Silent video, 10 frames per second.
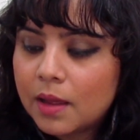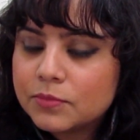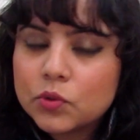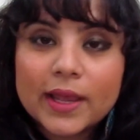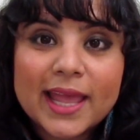
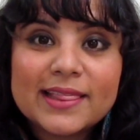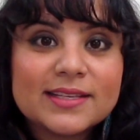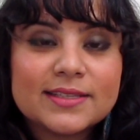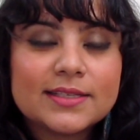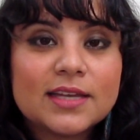So again,
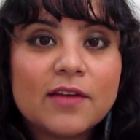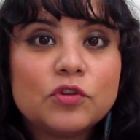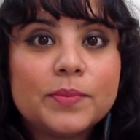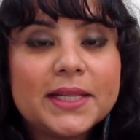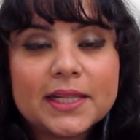this doesn't have
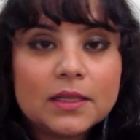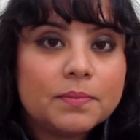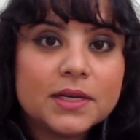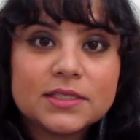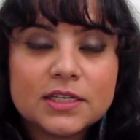to mean that the
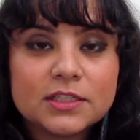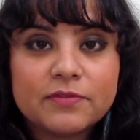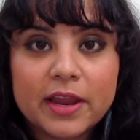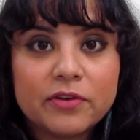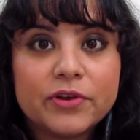person is
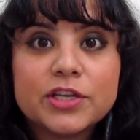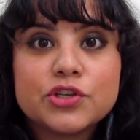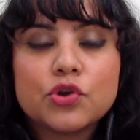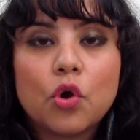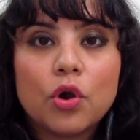very
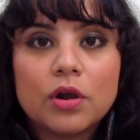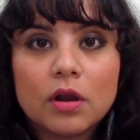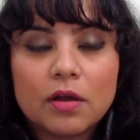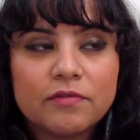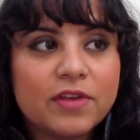rich or
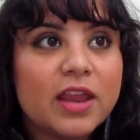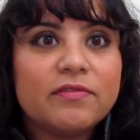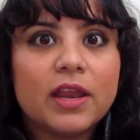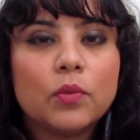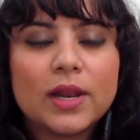very,
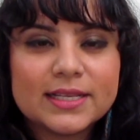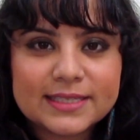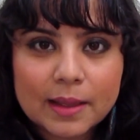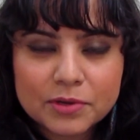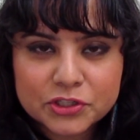very well
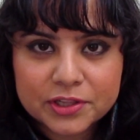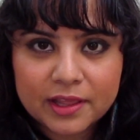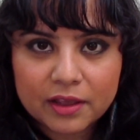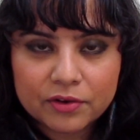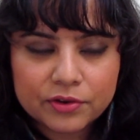established in
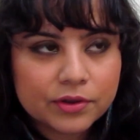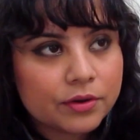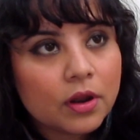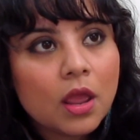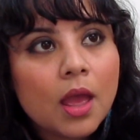their career,